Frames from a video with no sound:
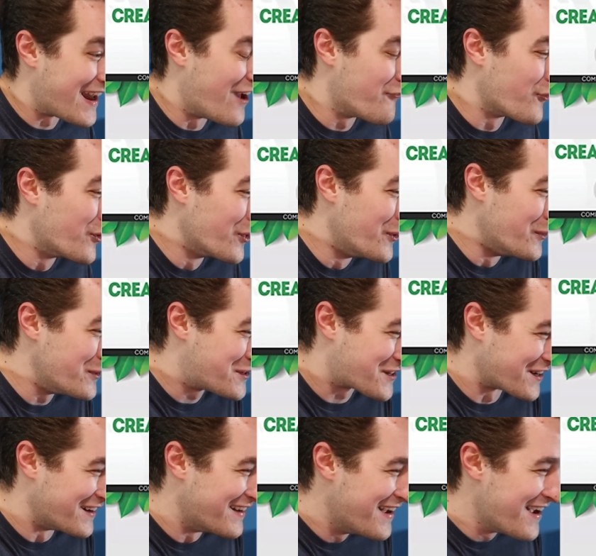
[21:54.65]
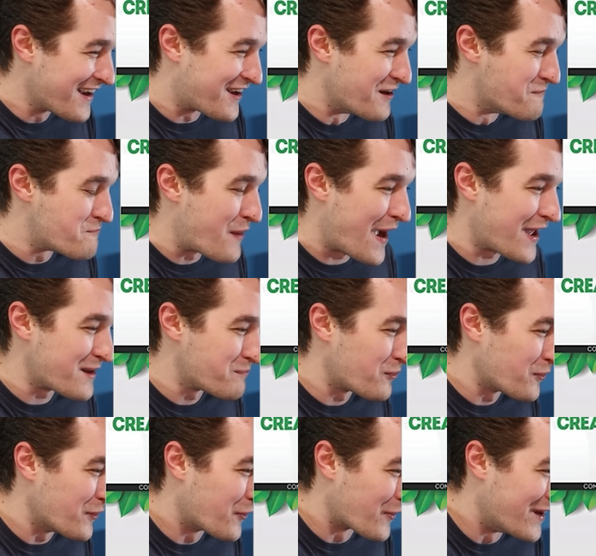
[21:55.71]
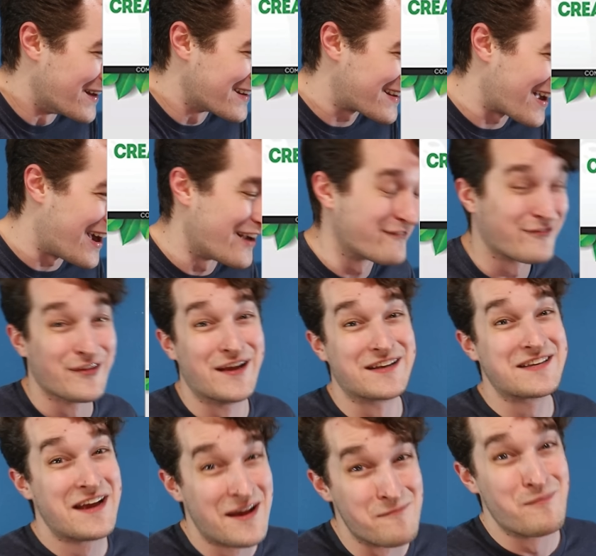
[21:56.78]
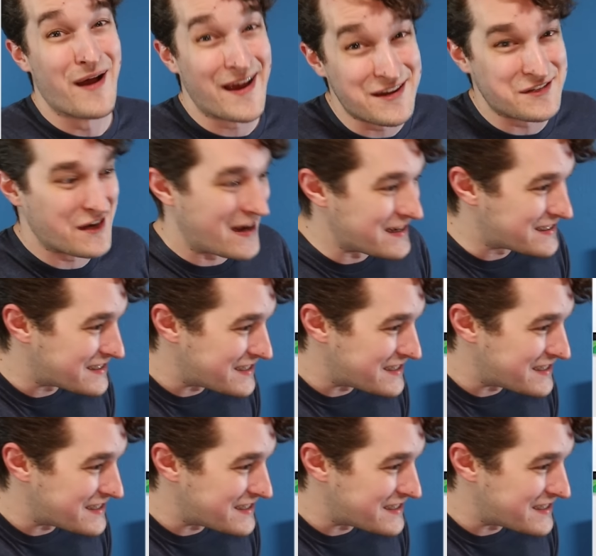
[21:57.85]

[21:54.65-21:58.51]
and Evolution, Compatible or in Conflict by Jay